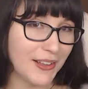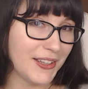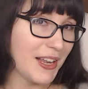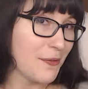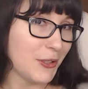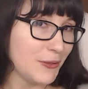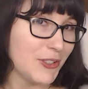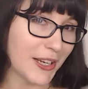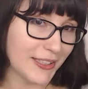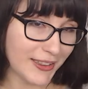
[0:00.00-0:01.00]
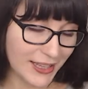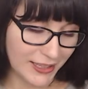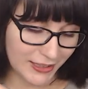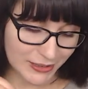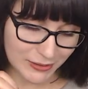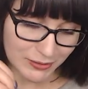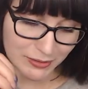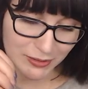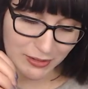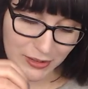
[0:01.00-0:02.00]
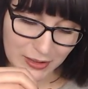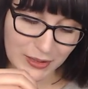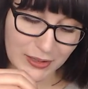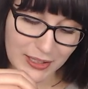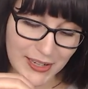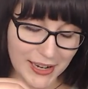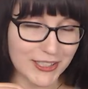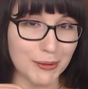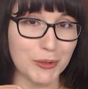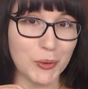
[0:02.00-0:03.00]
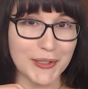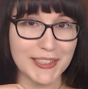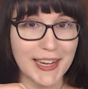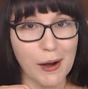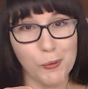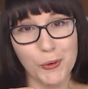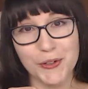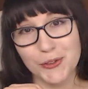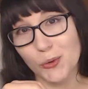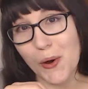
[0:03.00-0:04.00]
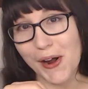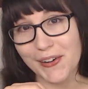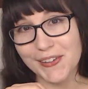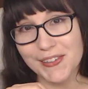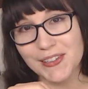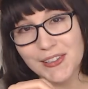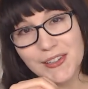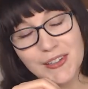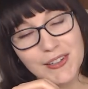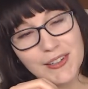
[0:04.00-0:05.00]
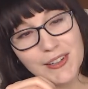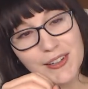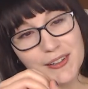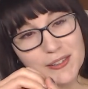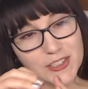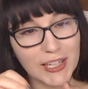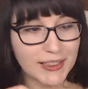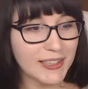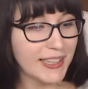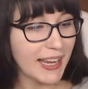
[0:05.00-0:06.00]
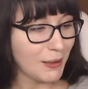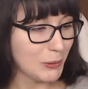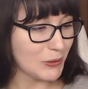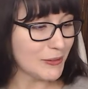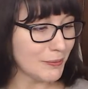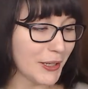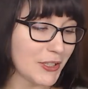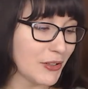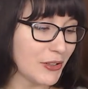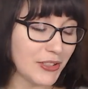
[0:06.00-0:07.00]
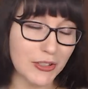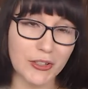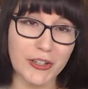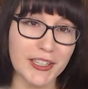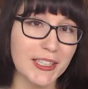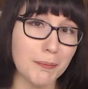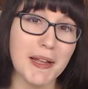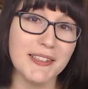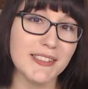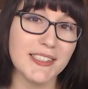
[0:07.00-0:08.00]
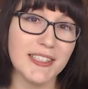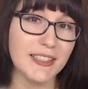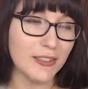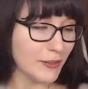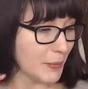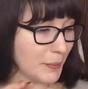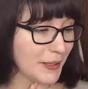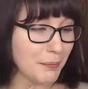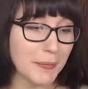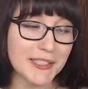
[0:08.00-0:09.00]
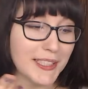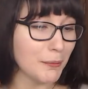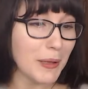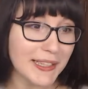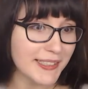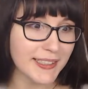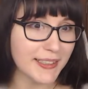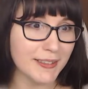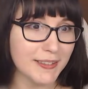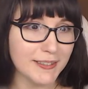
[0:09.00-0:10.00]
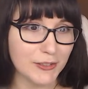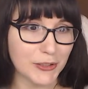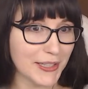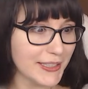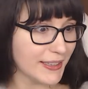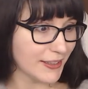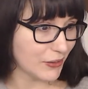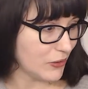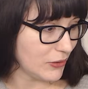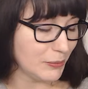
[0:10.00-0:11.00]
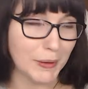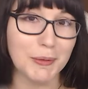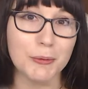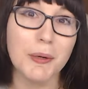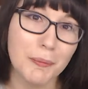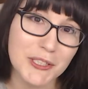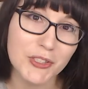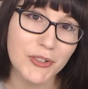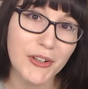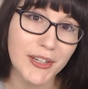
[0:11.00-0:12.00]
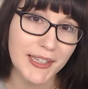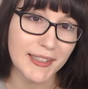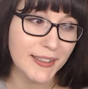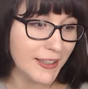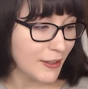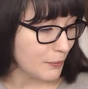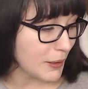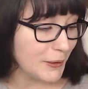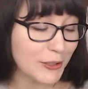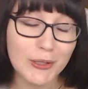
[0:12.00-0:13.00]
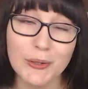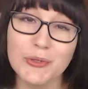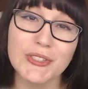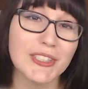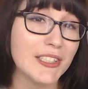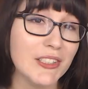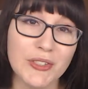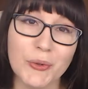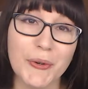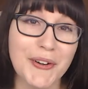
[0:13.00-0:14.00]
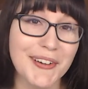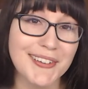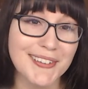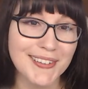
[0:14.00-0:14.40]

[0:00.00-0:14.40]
And then after you've checked the connection between the camera and the wire, check the cable, make sure that there aren't any bends in it, maybe missing plastic or anything at all. Maybe your puppy chewed on it, maybe you closed it in a door.